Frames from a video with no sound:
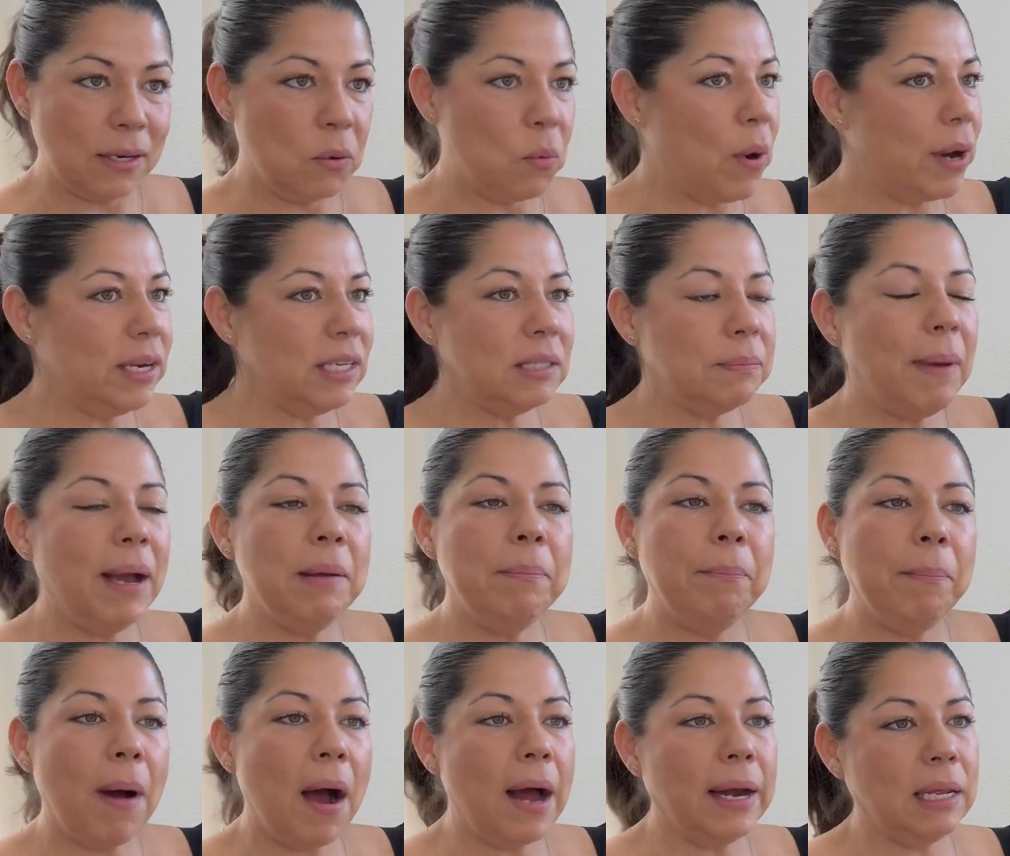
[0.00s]
What is my
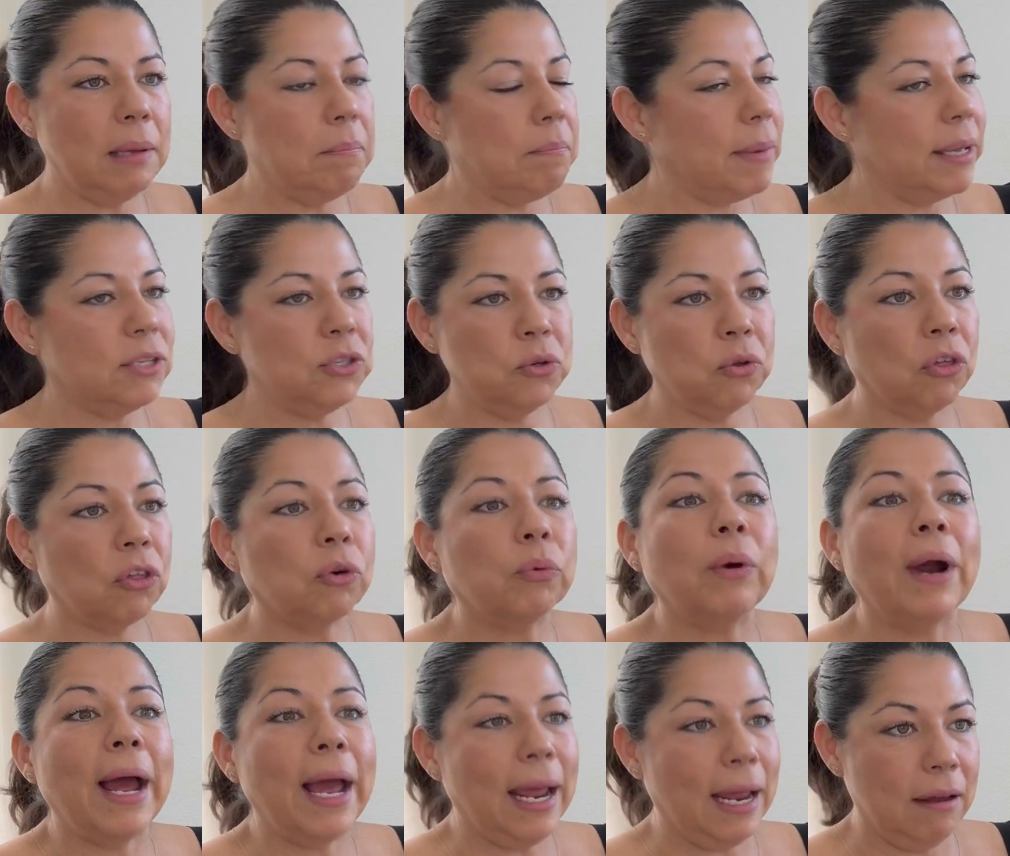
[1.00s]
body meant to
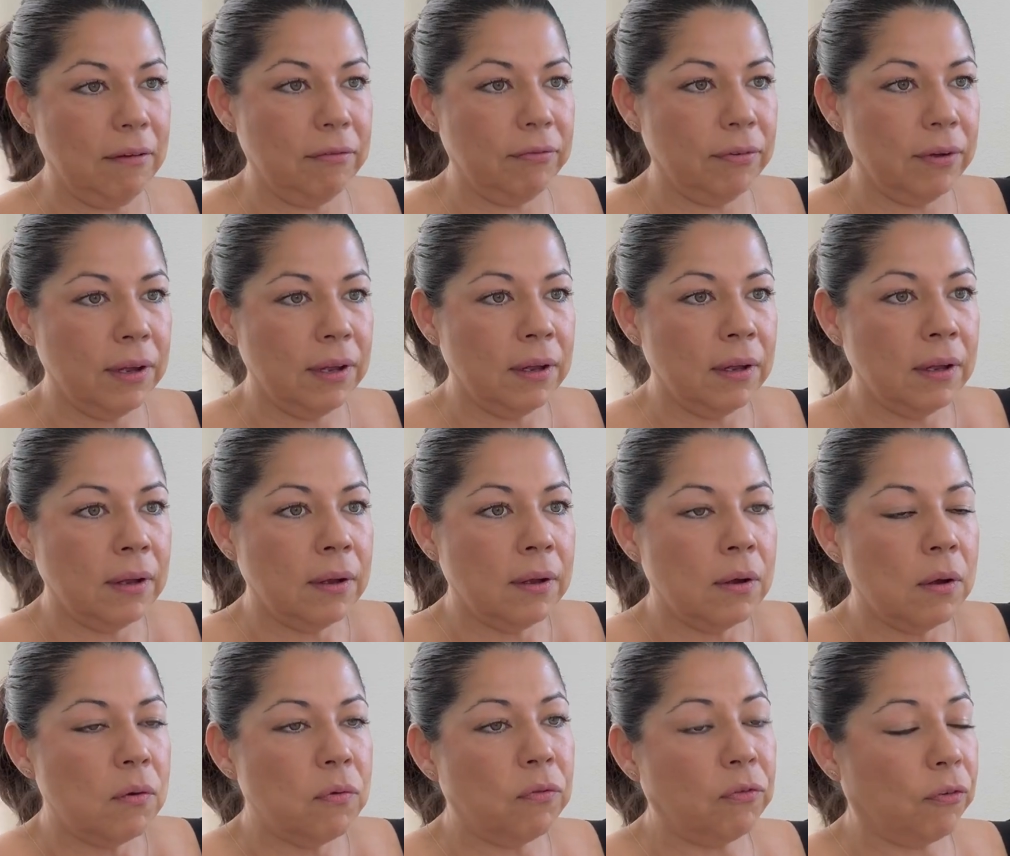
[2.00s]
thrive
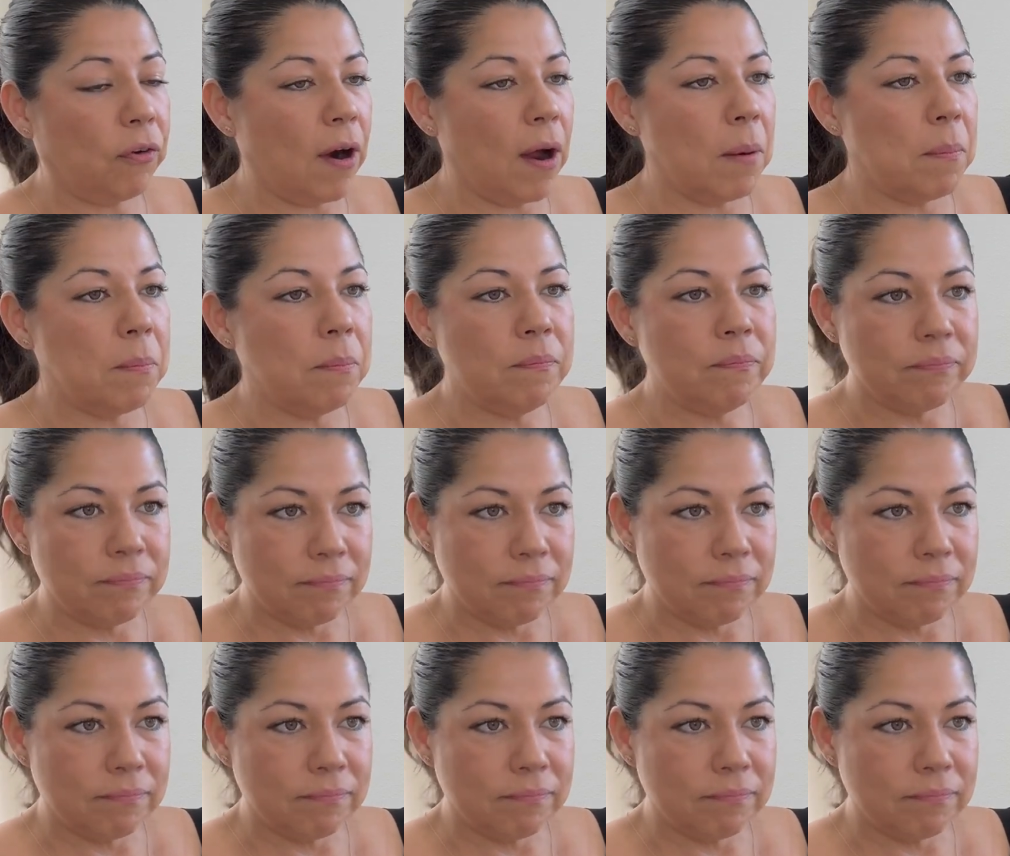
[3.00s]
from